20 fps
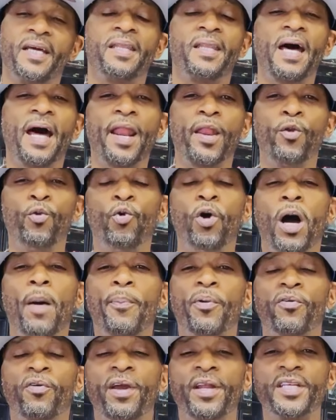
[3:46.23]
I see a lot of
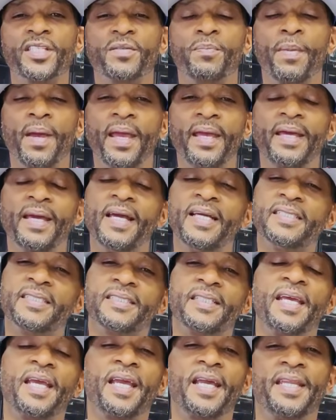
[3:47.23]
new operators make
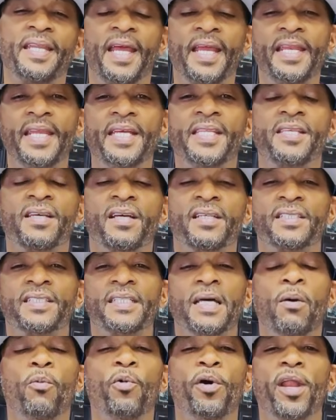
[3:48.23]
is thinking they need to
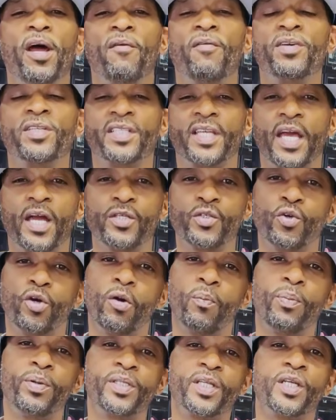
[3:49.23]
accept whatever
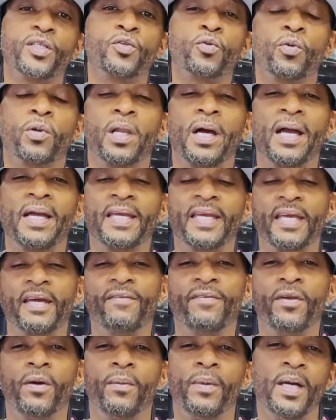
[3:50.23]
schedule a potential client
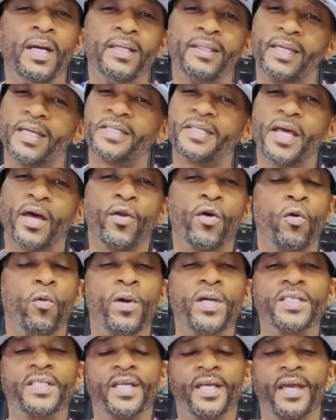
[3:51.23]
gives them. That's not
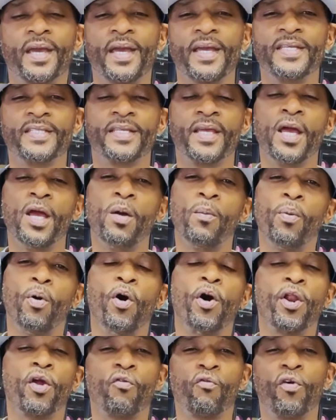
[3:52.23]
always the case.
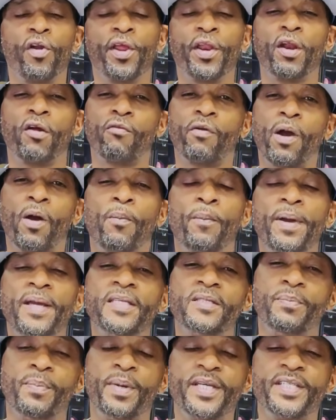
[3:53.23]
Part of running a
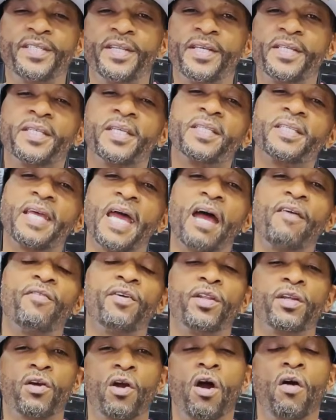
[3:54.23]
route-based business is
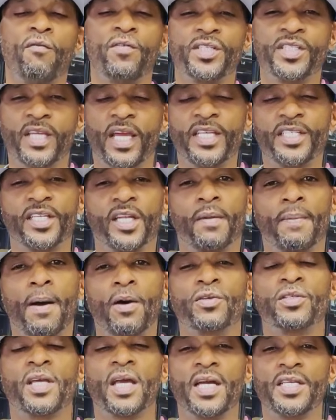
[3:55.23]
having a conversation
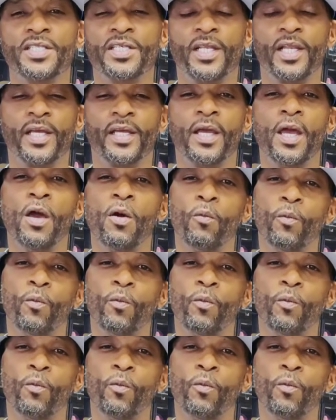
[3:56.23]
about scheduling.